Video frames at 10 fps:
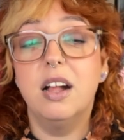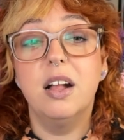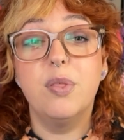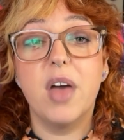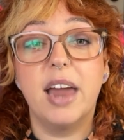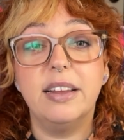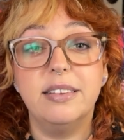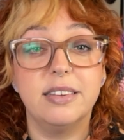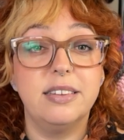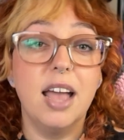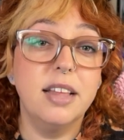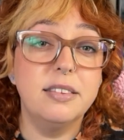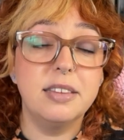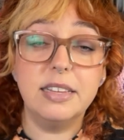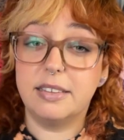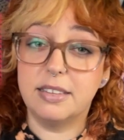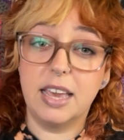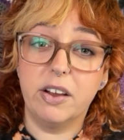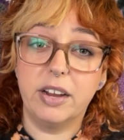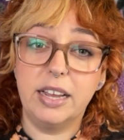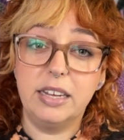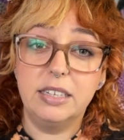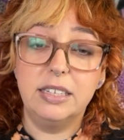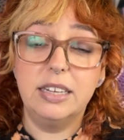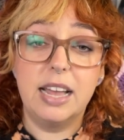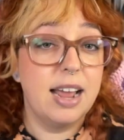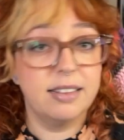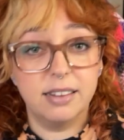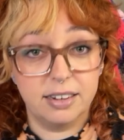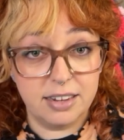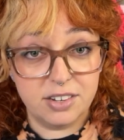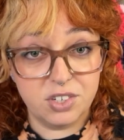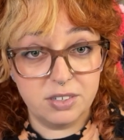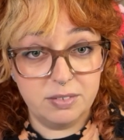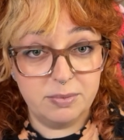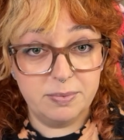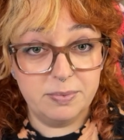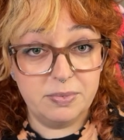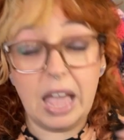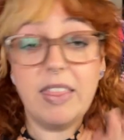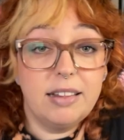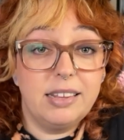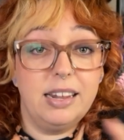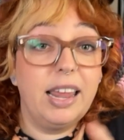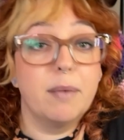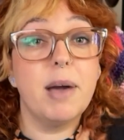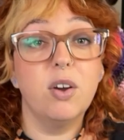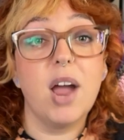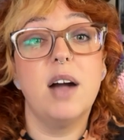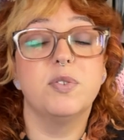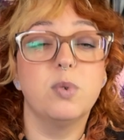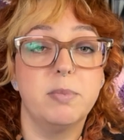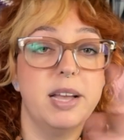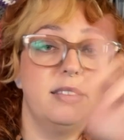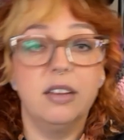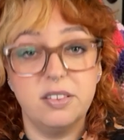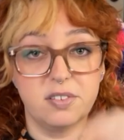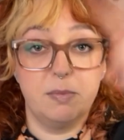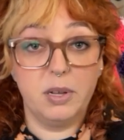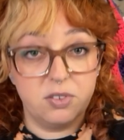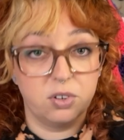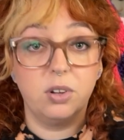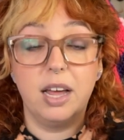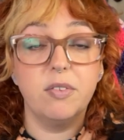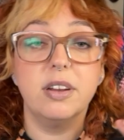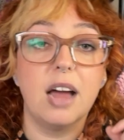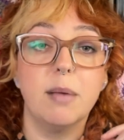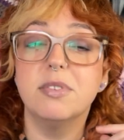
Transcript: That is intense and scary and has a lot of tension. And that's it. My graphs were basically just a big circle every time.